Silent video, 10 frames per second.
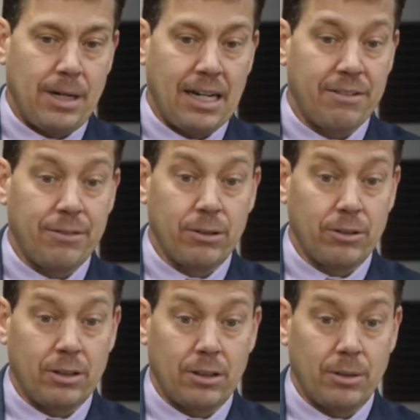I
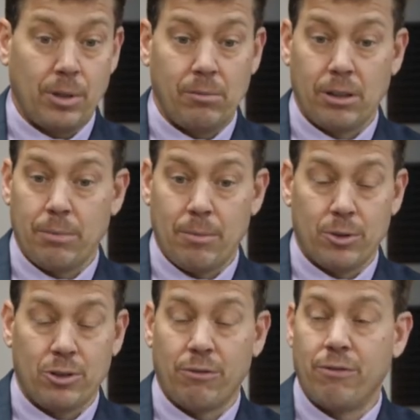feel that the public
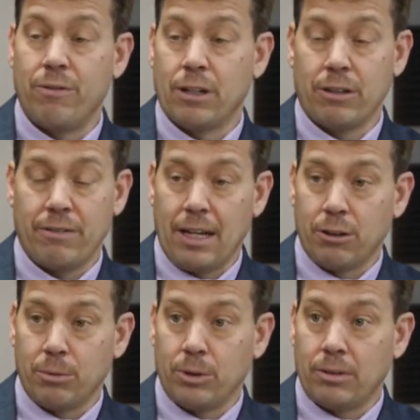members are very
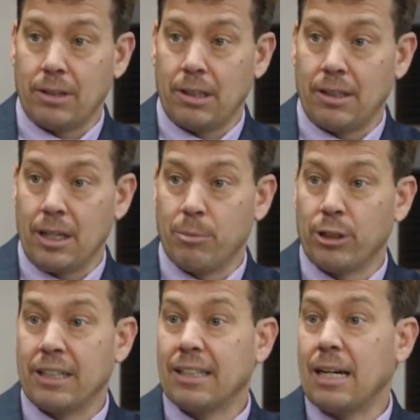valuable. They
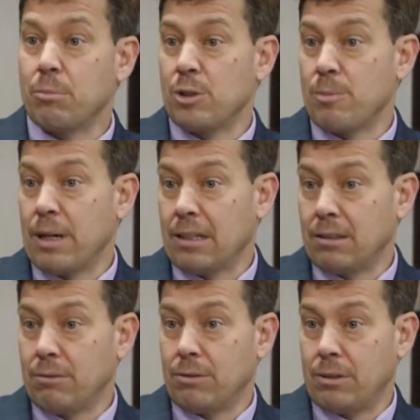bring in that
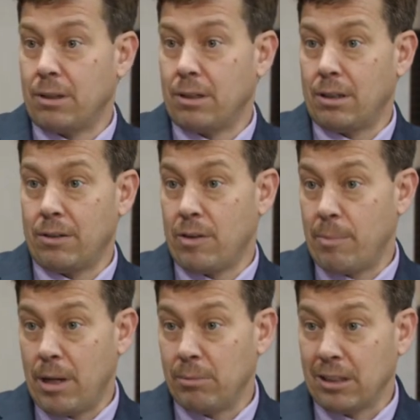perspective of the
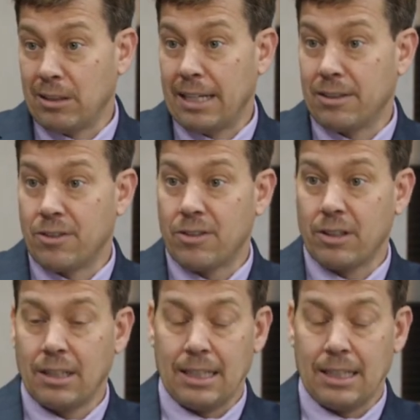public lens.